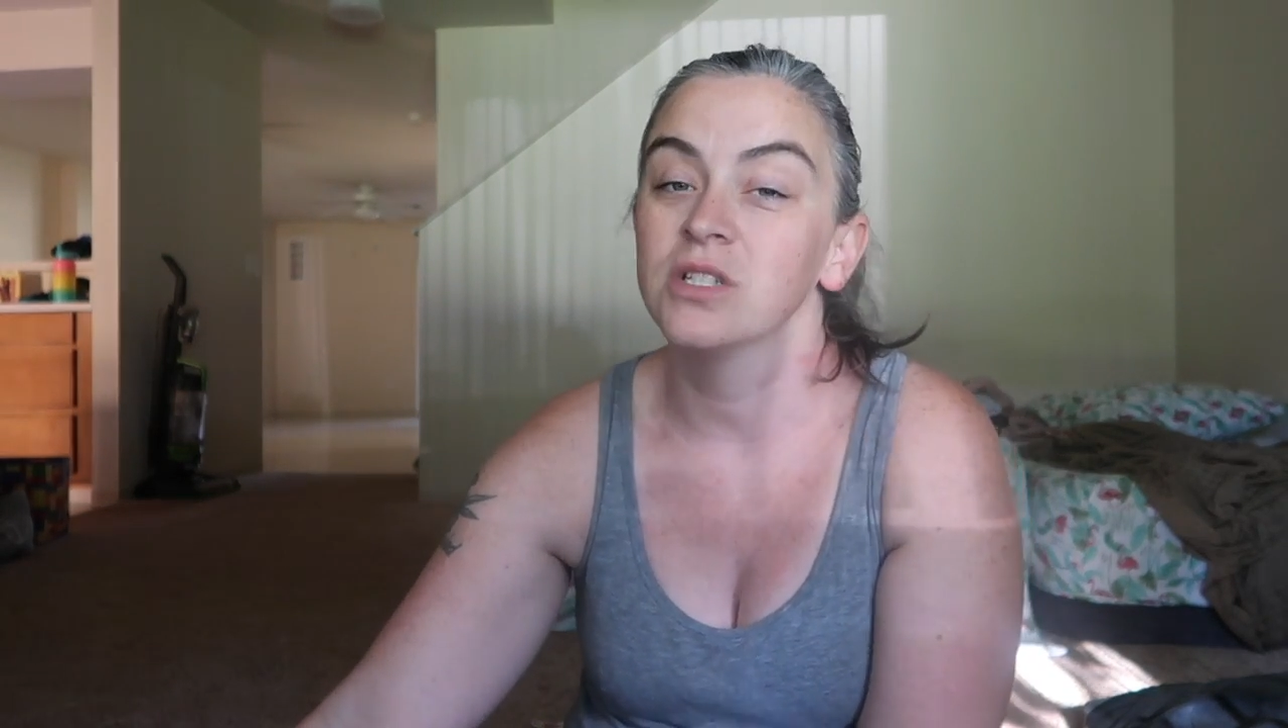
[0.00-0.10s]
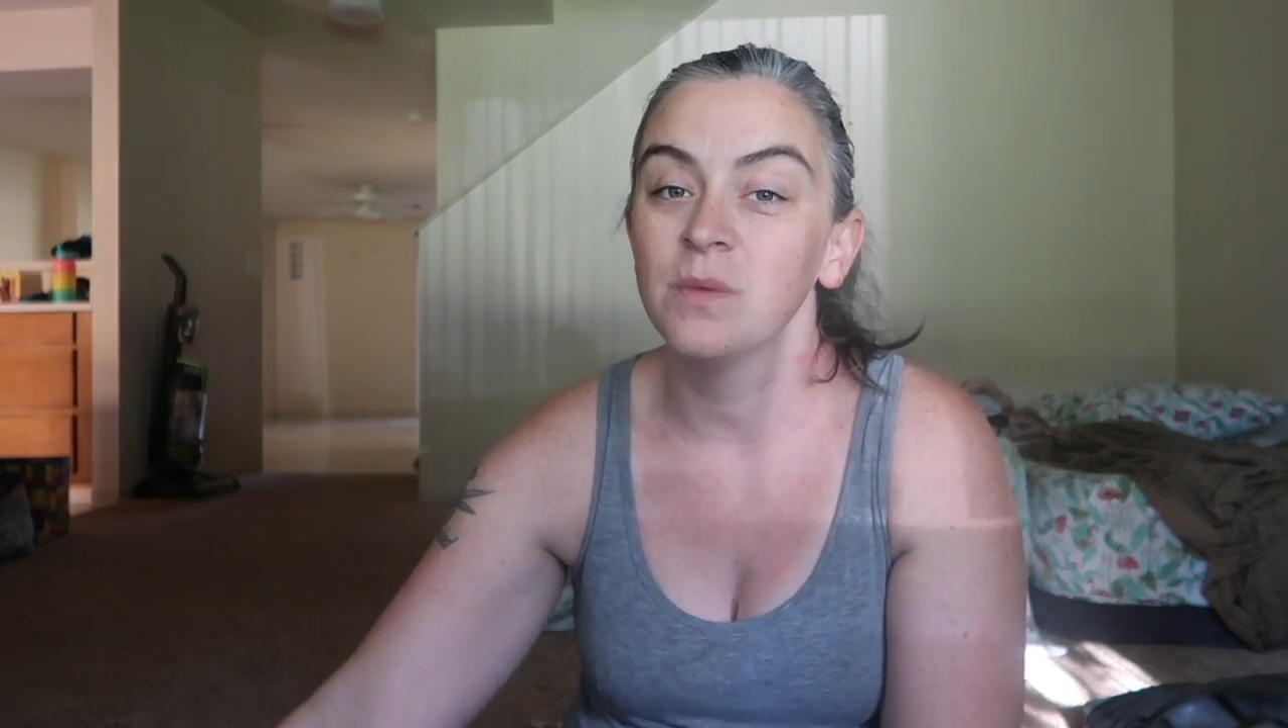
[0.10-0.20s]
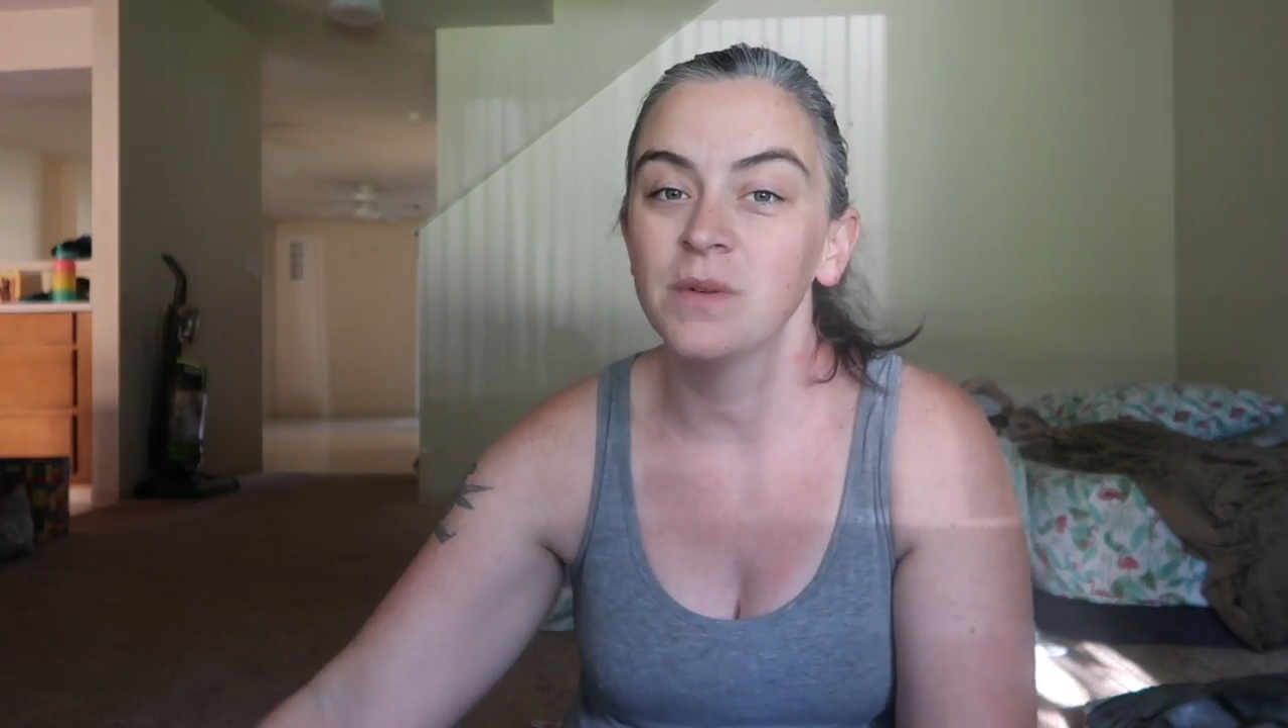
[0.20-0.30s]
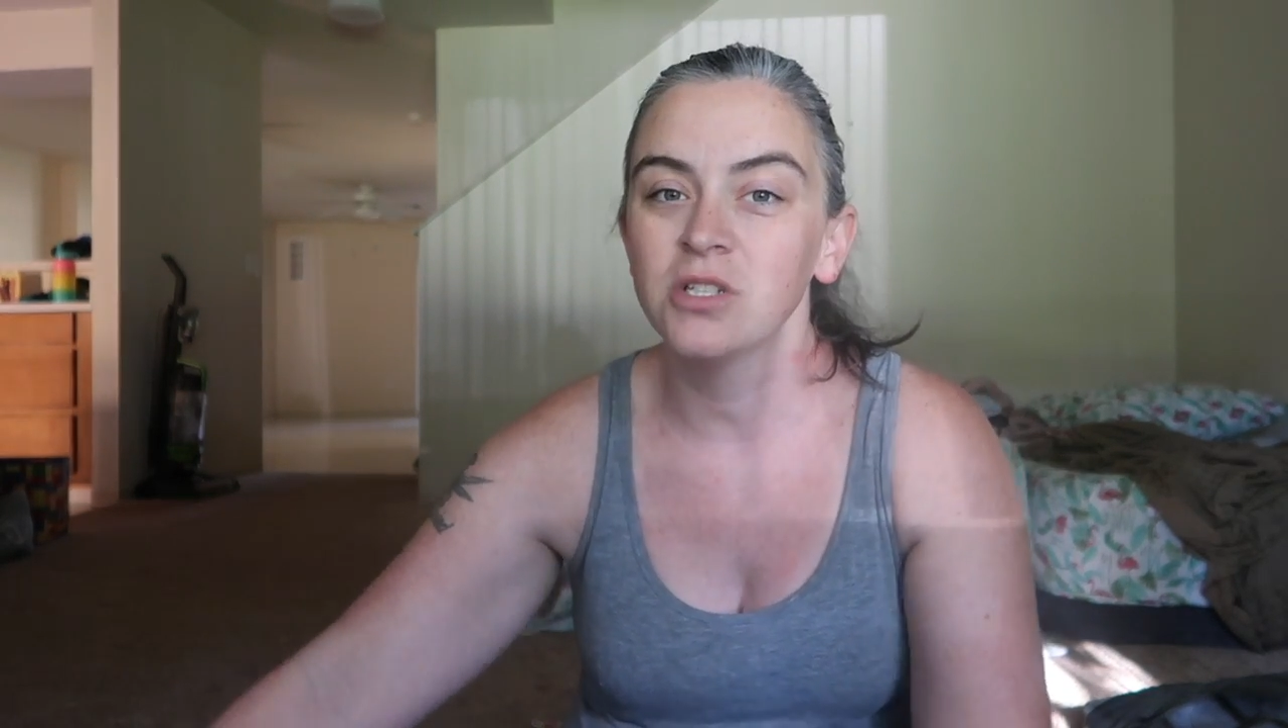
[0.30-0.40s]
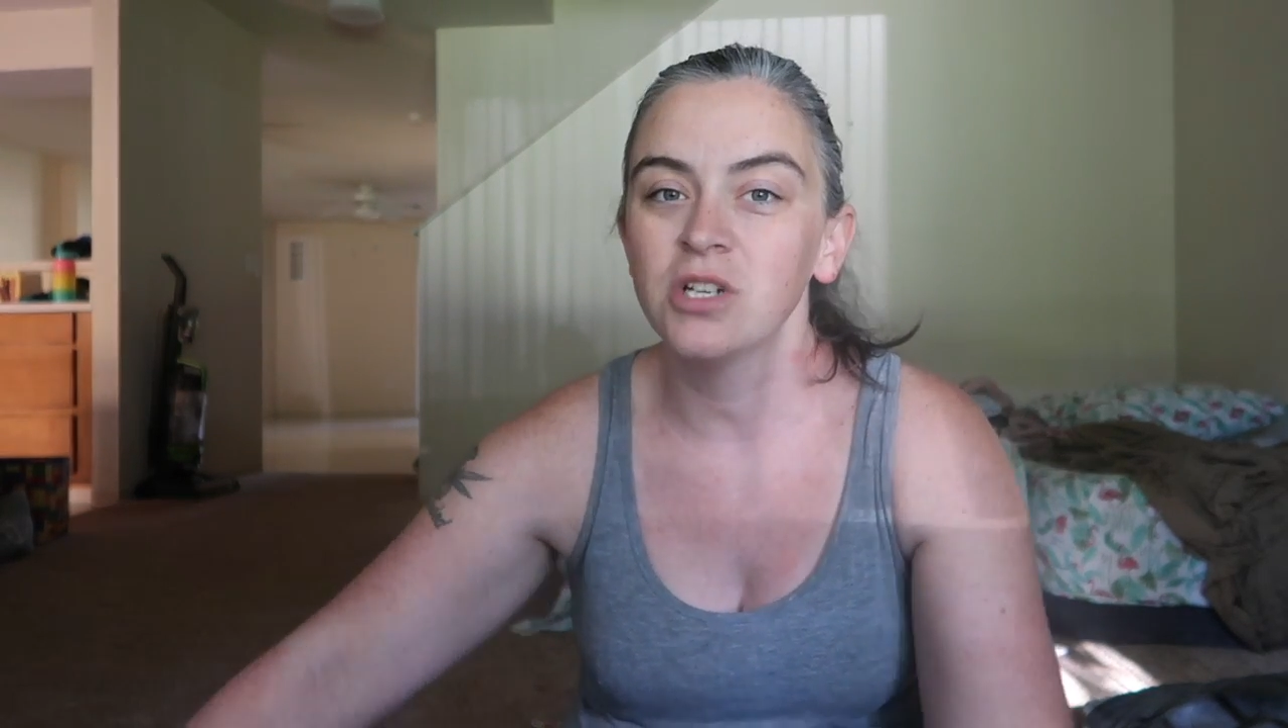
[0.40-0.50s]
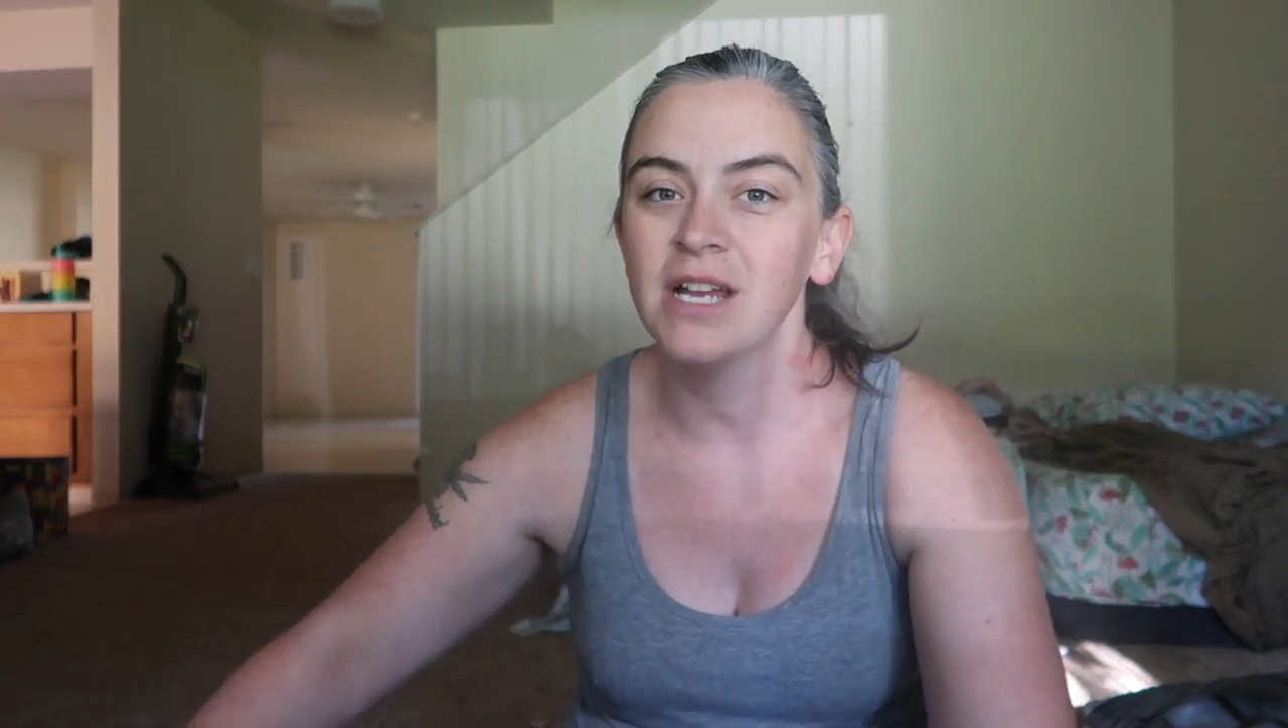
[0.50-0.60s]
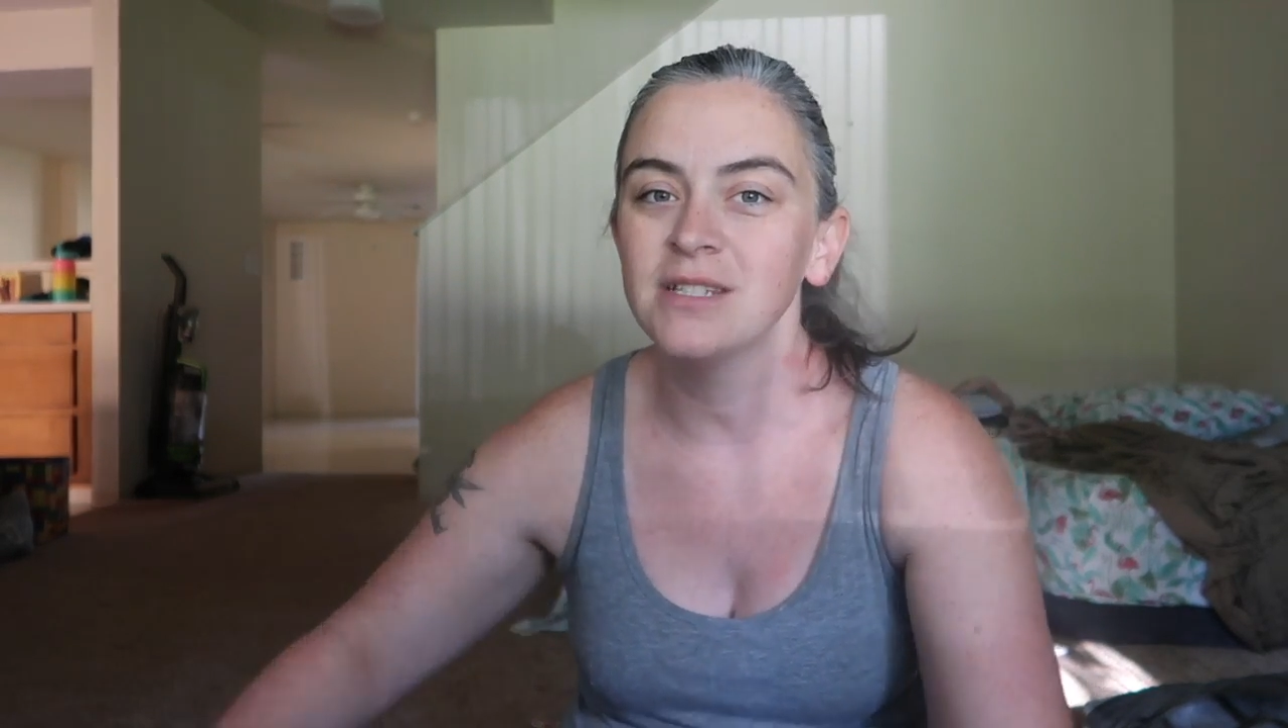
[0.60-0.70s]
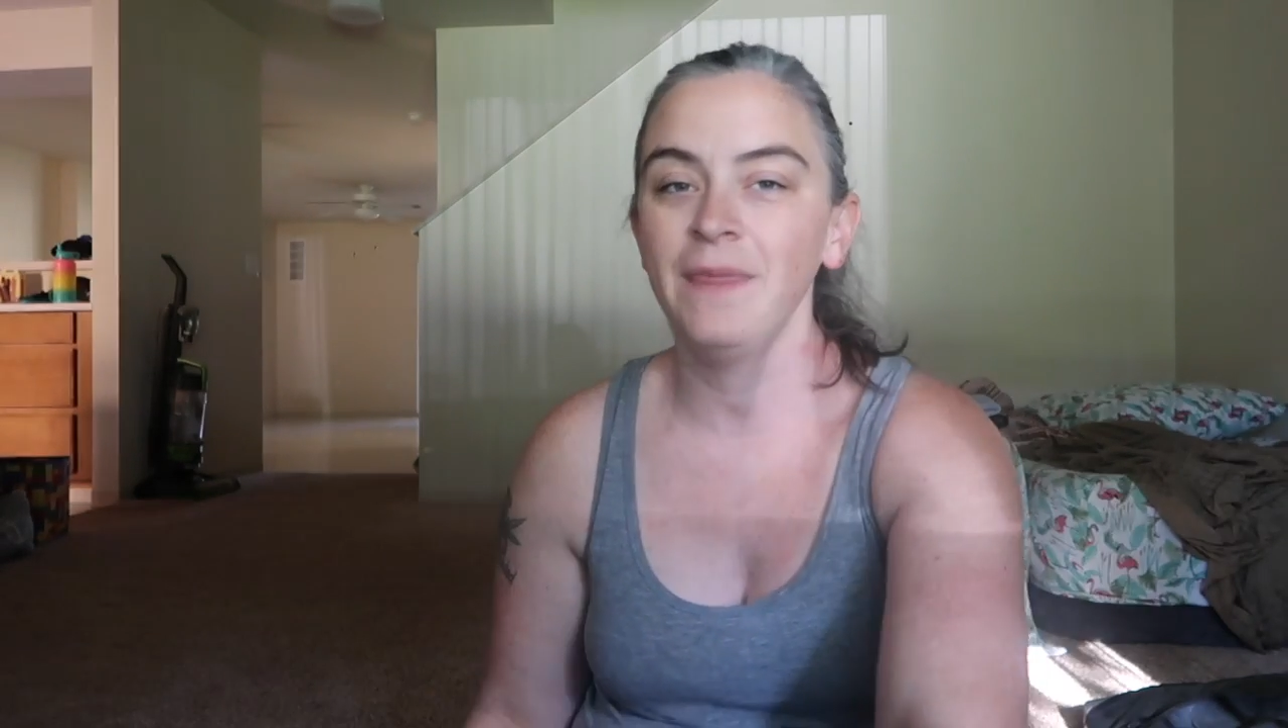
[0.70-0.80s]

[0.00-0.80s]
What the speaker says: super stressed,